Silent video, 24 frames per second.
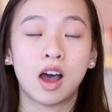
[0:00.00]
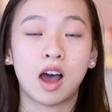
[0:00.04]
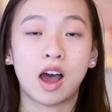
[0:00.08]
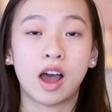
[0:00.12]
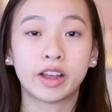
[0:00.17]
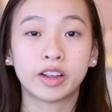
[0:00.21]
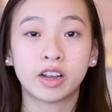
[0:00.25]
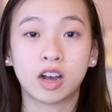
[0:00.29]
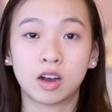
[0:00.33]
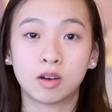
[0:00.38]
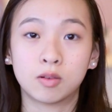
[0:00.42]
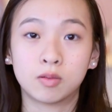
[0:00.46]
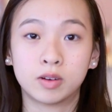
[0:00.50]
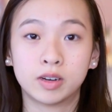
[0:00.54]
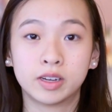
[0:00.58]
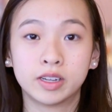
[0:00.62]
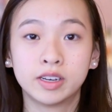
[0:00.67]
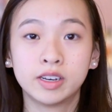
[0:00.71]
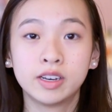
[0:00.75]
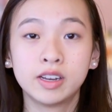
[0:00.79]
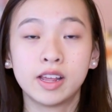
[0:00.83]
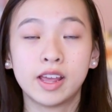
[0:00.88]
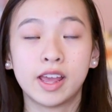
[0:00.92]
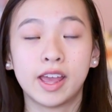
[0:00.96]
I got
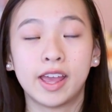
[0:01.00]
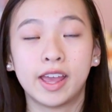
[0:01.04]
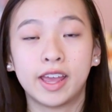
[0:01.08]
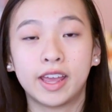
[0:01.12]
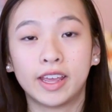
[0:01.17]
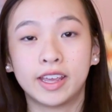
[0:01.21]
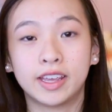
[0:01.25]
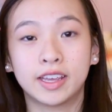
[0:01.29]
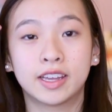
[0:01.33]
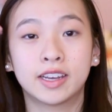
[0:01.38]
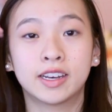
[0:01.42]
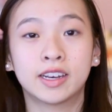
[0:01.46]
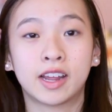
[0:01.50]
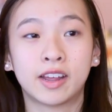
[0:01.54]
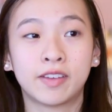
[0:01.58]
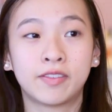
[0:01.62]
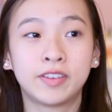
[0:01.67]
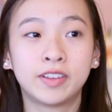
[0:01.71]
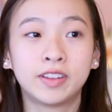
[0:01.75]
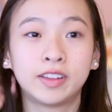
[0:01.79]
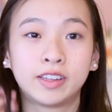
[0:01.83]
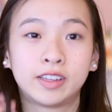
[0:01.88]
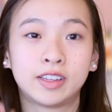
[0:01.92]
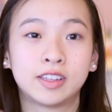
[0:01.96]
one, and I
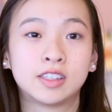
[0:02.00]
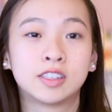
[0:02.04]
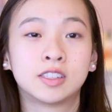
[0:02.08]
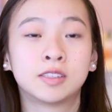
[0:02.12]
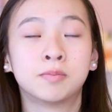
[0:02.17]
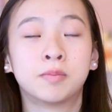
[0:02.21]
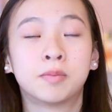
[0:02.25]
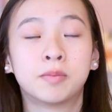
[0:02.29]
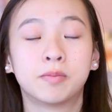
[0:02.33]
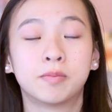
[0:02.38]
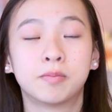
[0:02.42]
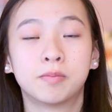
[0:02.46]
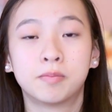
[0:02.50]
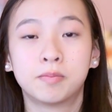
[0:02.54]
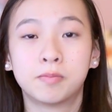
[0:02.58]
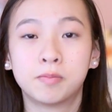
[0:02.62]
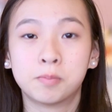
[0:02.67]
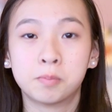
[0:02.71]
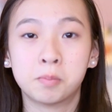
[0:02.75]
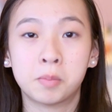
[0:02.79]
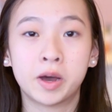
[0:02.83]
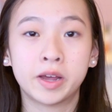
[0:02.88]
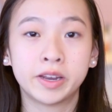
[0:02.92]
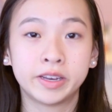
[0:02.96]
feel like it's
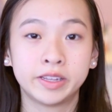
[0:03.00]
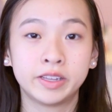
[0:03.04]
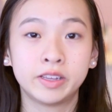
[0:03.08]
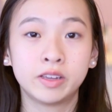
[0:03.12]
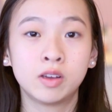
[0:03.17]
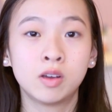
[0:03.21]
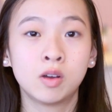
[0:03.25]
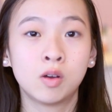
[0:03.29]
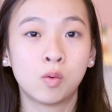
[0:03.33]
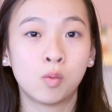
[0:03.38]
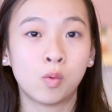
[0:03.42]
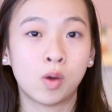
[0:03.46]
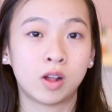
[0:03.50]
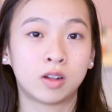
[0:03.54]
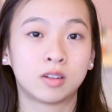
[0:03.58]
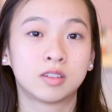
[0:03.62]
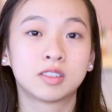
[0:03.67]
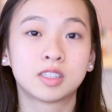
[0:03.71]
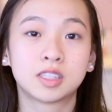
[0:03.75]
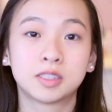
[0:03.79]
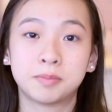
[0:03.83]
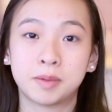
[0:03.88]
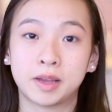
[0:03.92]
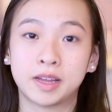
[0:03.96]
money
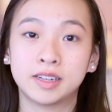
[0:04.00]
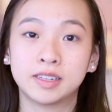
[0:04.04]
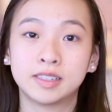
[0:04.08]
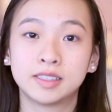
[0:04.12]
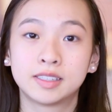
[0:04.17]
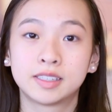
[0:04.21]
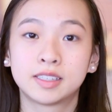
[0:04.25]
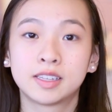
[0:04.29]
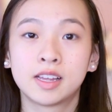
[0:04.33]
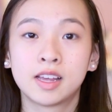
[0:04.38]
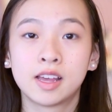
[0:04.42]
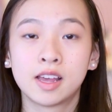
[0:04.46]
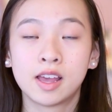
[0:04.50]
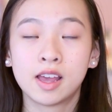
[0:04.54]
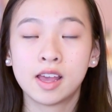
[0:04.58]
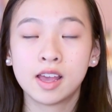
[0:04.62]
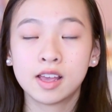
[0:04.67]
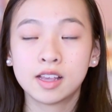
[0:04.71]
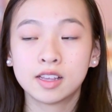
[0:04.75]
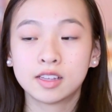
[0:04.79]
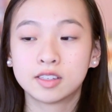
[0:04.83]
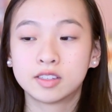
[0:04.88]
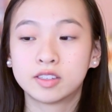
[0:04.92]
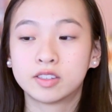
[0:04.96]
well spent.
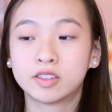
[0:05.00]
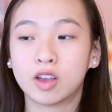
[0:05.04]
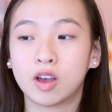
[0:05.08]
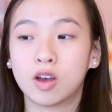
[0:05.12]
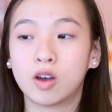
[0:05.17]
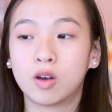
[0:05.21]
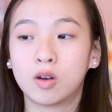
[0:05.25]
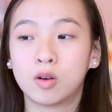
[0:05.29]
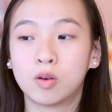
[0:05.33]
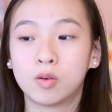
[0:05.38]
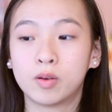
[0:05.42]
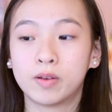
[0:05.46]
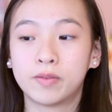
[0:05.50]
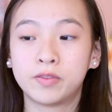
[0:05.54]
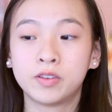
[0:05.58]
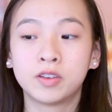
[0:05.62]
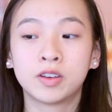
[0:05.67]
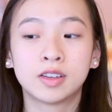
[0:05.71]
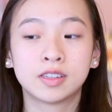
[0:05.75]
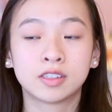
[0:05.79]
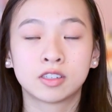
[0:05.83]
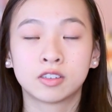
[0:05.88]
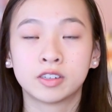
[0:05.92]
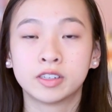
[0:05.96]
So if you
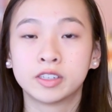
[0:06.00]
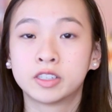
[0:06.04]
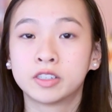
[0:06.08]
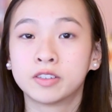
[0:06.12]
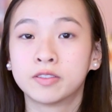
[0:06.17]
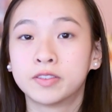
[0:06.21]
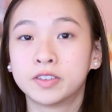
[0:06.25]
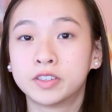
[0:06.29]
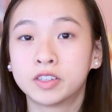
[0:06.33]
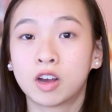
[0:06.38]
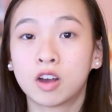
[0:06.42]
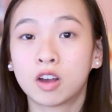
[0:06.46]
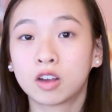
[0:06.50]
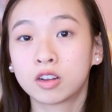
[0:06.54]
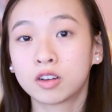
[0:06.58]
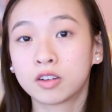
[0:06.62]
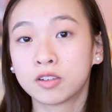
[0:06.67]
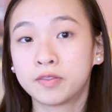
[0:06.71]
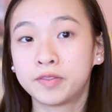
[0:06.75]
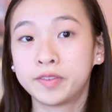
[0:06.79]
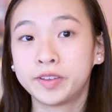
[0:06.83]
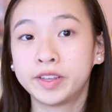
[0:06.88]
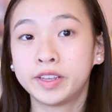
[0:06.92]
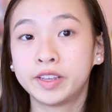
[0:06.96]
guys are into
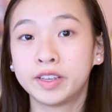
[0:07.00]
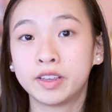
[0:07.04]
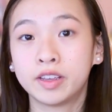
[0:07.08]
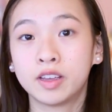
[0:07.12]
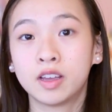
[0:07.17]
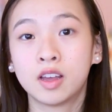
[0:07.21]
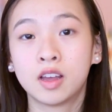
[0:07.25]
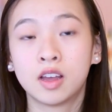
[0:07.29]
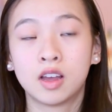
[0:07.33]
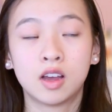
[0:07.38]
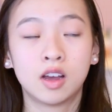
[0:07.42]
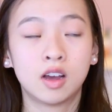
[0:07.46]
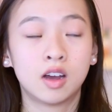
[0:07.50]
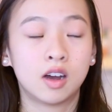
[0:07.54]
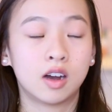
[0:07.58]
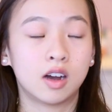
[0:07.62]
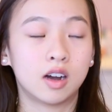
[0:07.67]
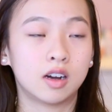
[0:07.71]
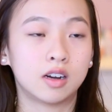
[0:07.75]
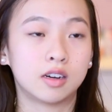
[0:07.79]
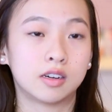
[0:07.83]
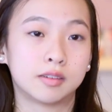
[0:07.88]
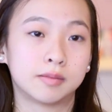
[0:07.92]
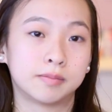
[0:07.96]
photography,
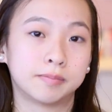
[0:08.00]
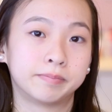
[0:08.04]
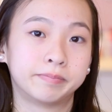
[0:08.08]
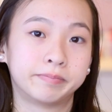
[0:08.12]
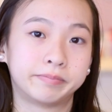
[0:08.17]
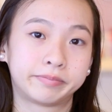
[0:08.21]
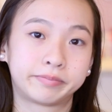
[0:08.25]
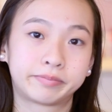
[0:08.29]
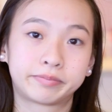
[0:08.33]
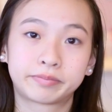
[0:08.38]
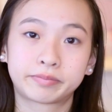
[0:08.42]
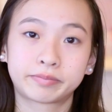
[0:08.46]
um,